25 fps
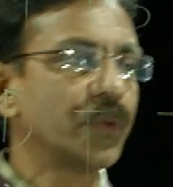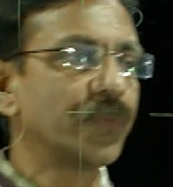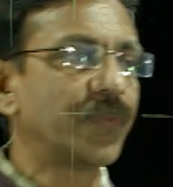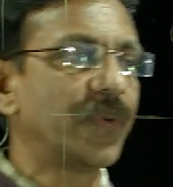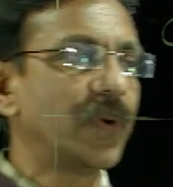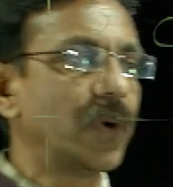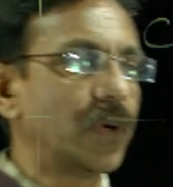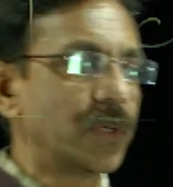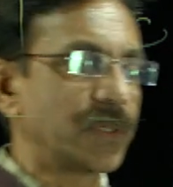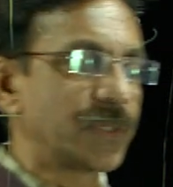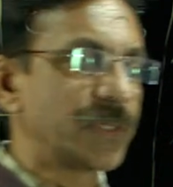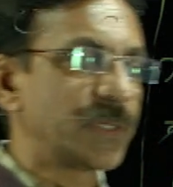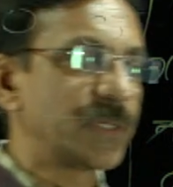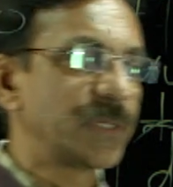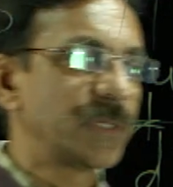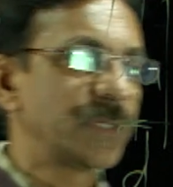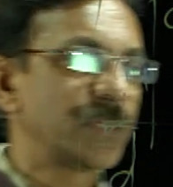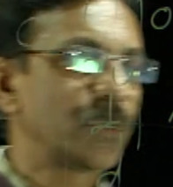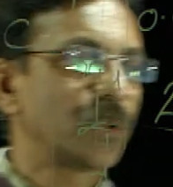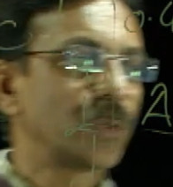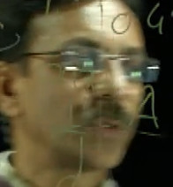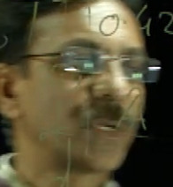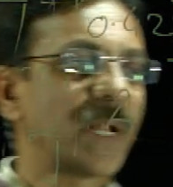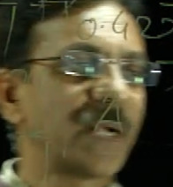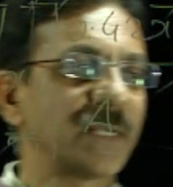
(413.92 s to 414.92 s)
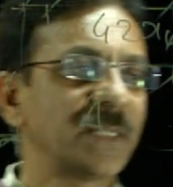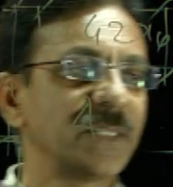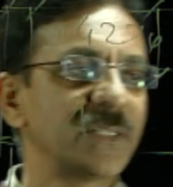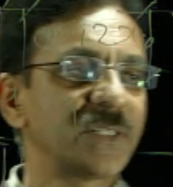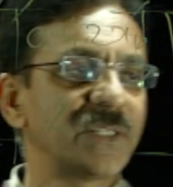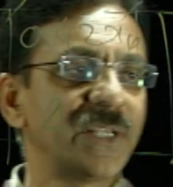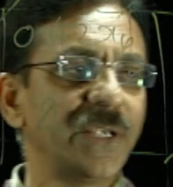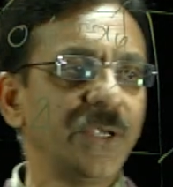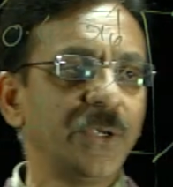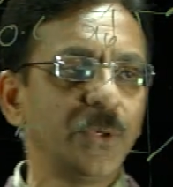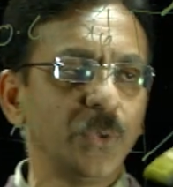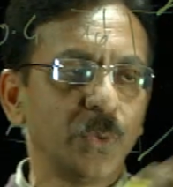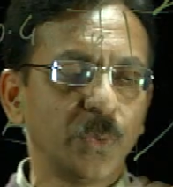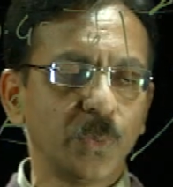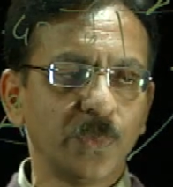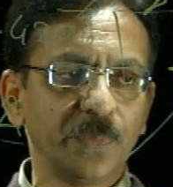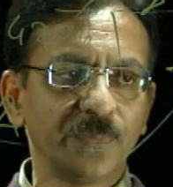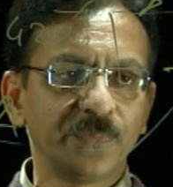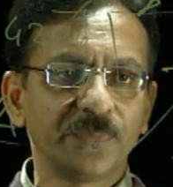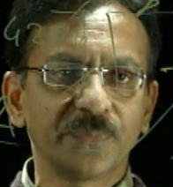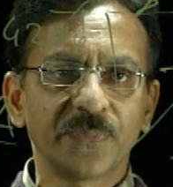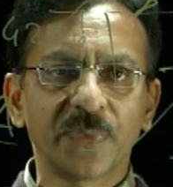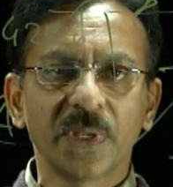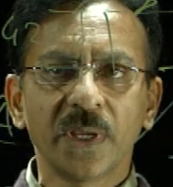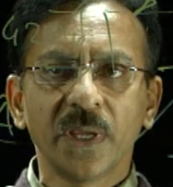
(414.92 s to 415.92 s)
force, so that is Cu.
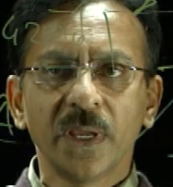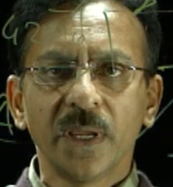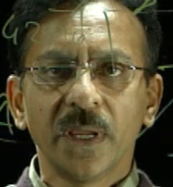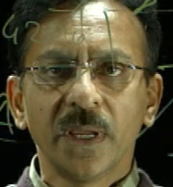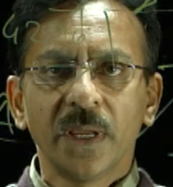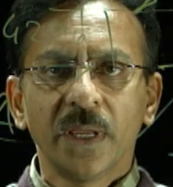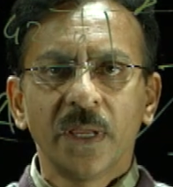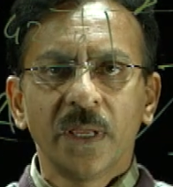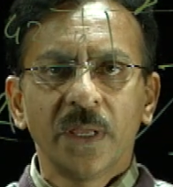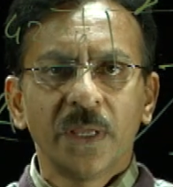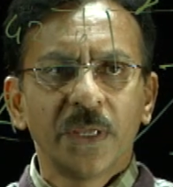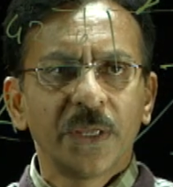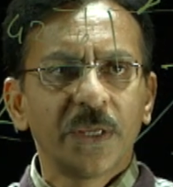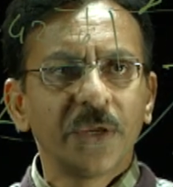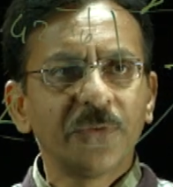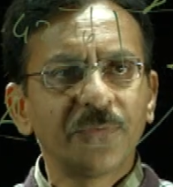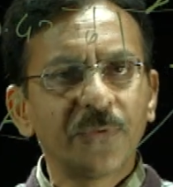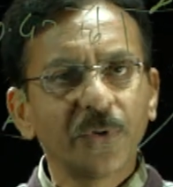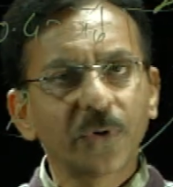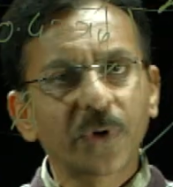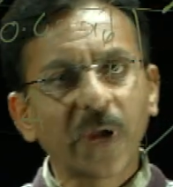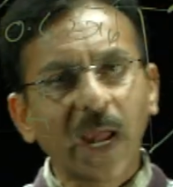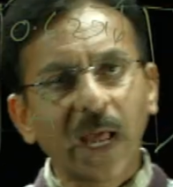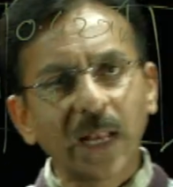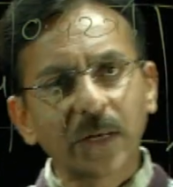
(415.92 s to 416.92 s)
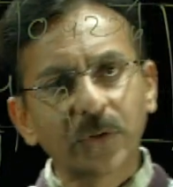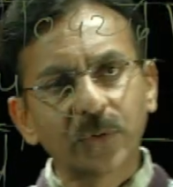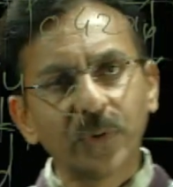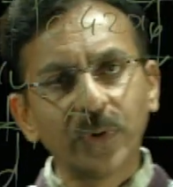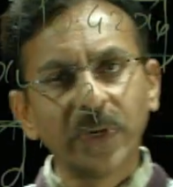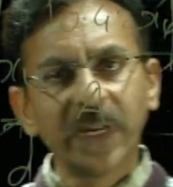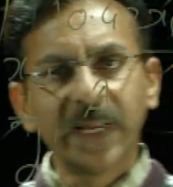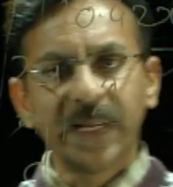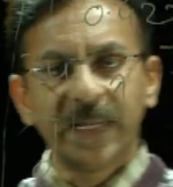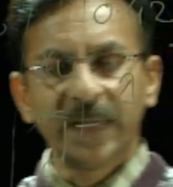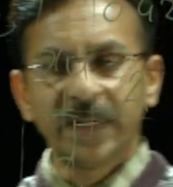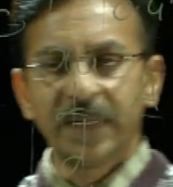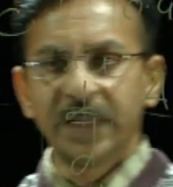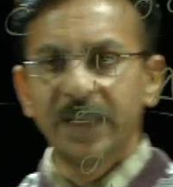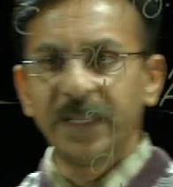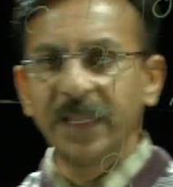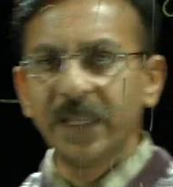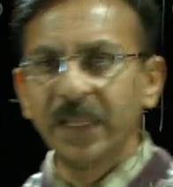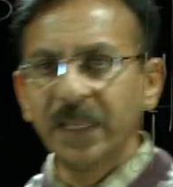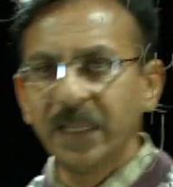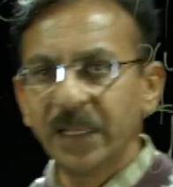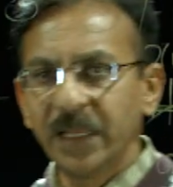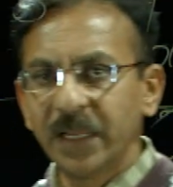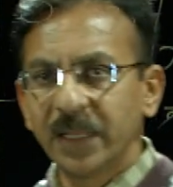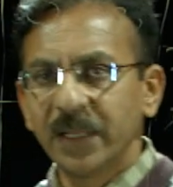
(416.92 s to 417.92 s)
If you calculate
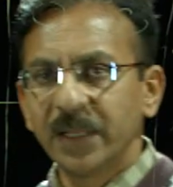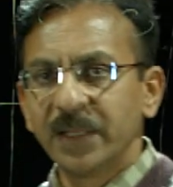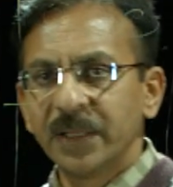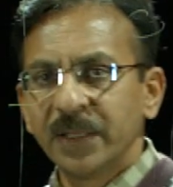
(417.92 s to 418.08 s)
the